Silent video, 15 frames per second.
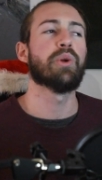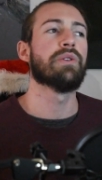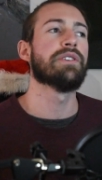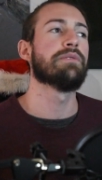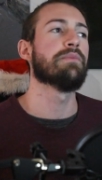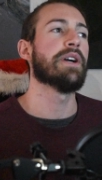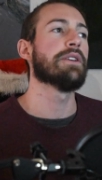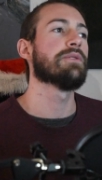
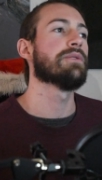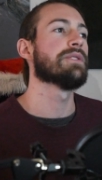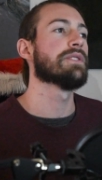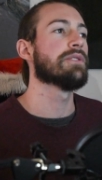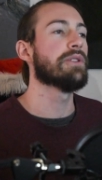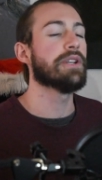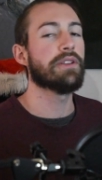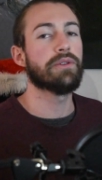pulling Michael's
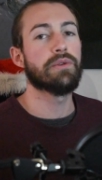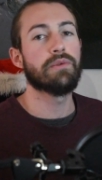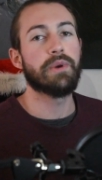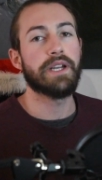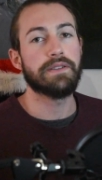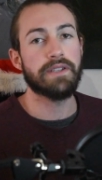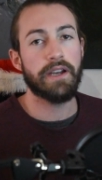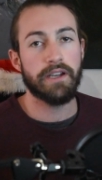click-through
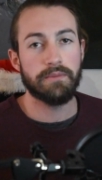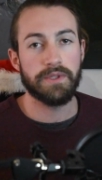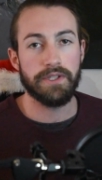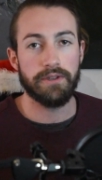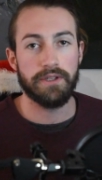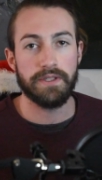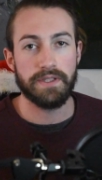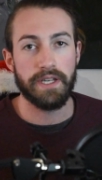rate time
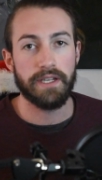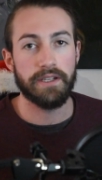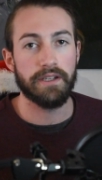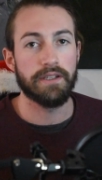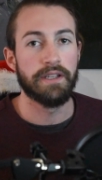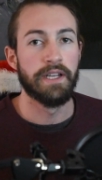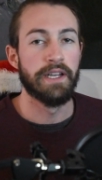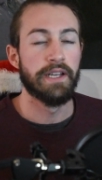series data